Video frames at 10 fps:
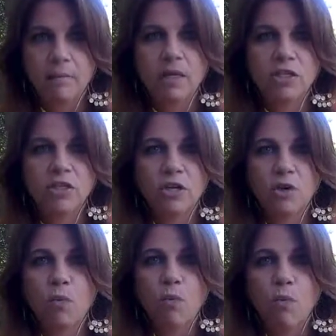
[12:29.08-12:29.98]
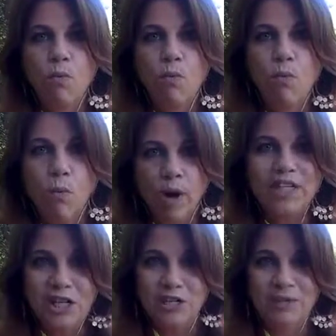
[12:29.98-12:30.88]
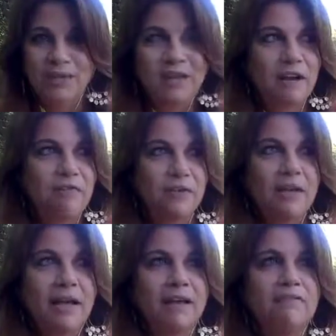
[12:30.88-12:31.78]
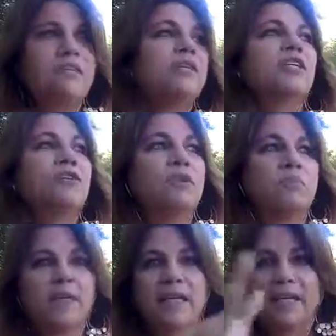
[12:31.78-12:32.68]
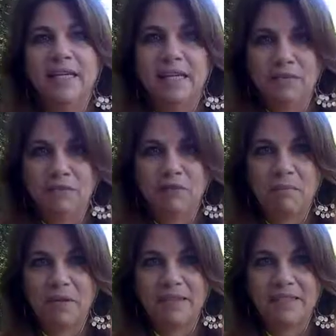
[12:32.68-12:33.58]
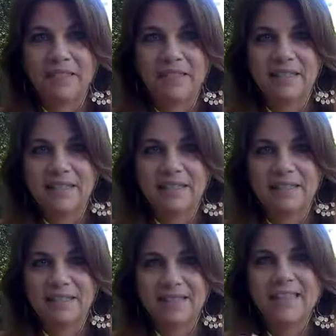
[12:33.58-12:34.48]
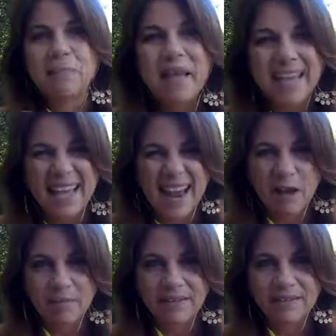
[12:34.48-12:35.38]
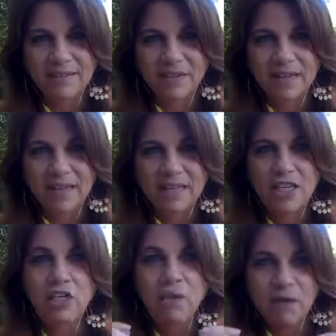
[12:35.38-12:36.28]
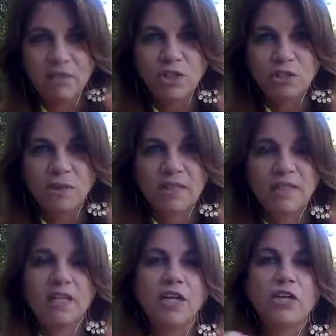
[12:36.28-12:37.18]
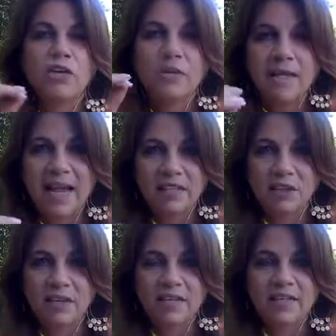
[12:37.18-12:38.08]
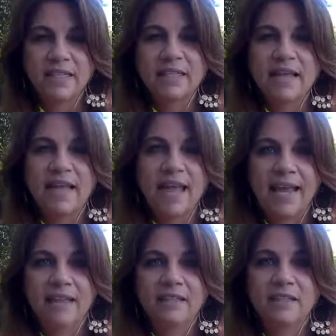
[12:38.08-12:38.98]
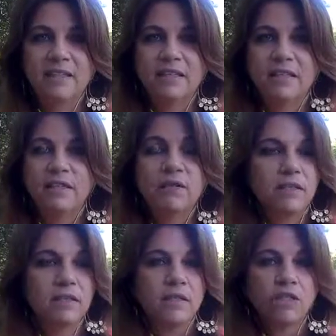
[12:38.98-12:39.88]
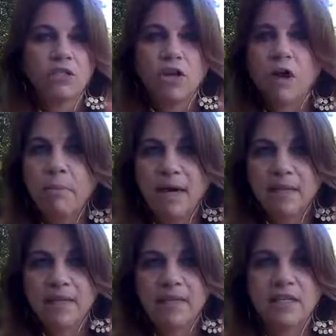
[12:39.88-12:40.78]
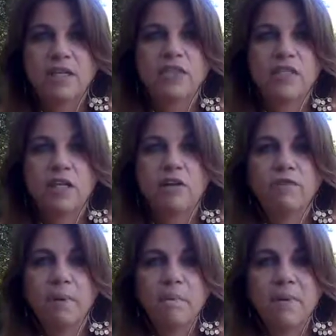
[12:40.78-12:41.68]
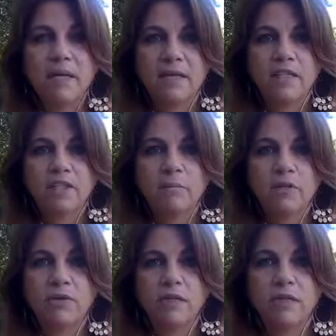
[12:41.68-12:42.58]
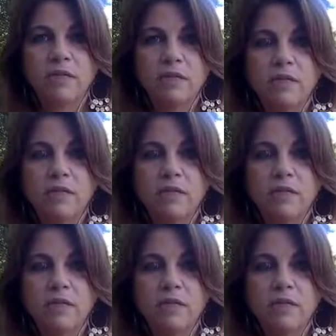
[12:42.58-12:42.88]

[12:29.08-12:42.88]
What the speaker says: because 1 year of your life, you could be in a different place. Let's make that happen, okay? You have the choice. You can act on this, and you can stop isolating yourself and be in this community.